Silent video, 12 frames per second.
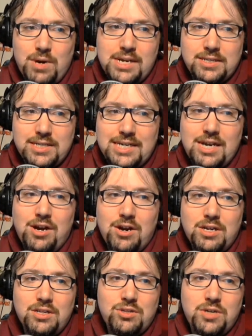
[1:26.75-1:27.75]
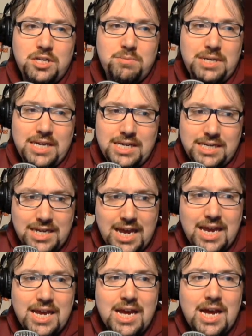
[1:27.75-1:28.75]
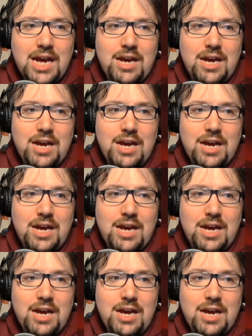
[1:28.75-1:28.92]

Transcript: wrestling. A Hart can stretch me any day.